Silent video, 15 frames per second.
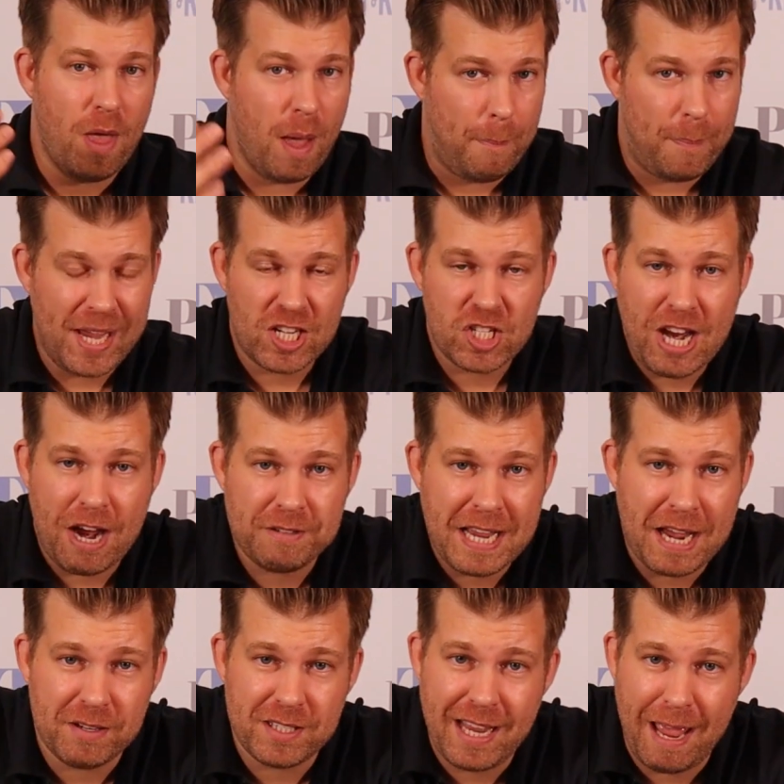A big shout
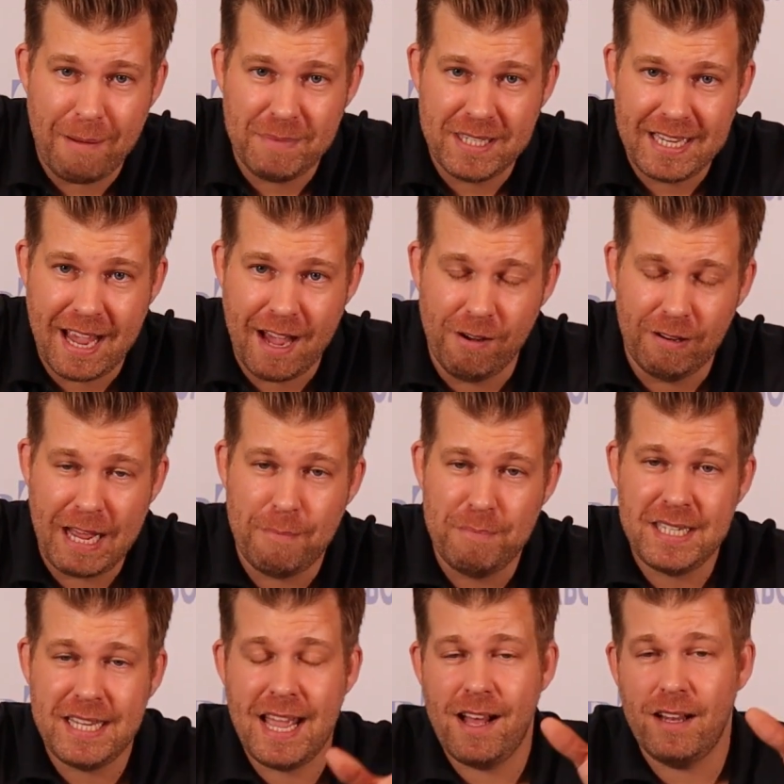out to MDL.
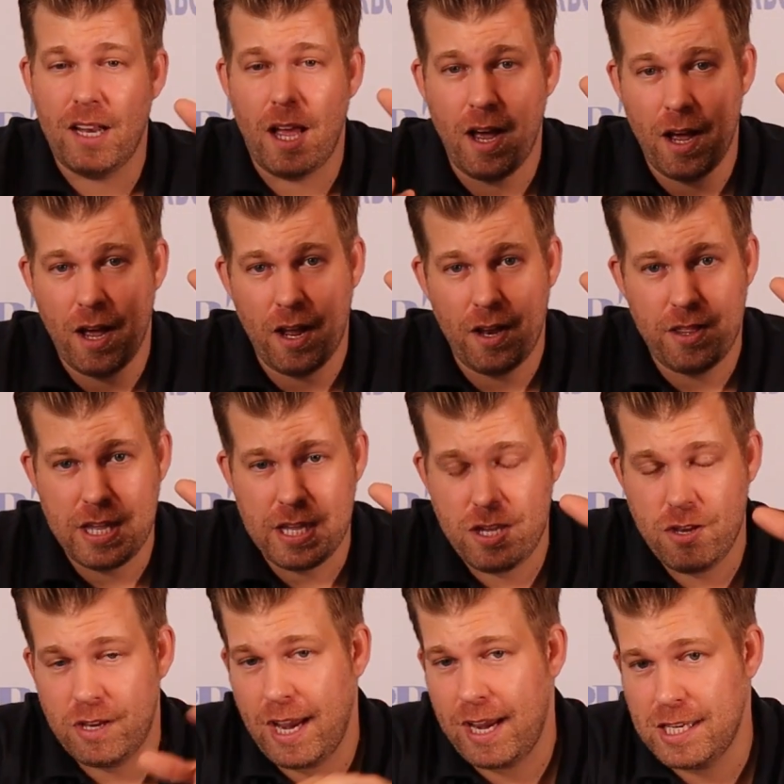MDL are
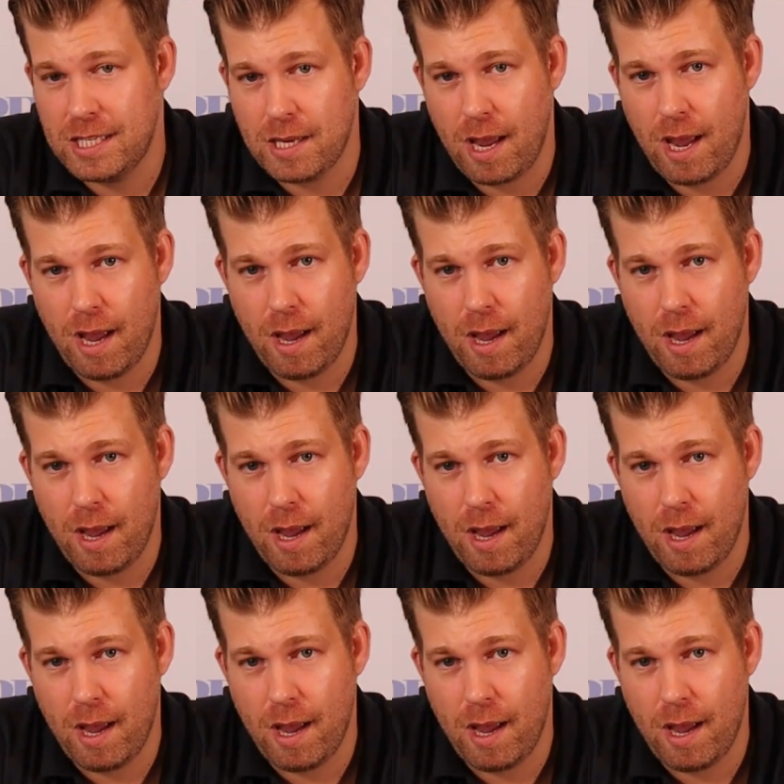the UK's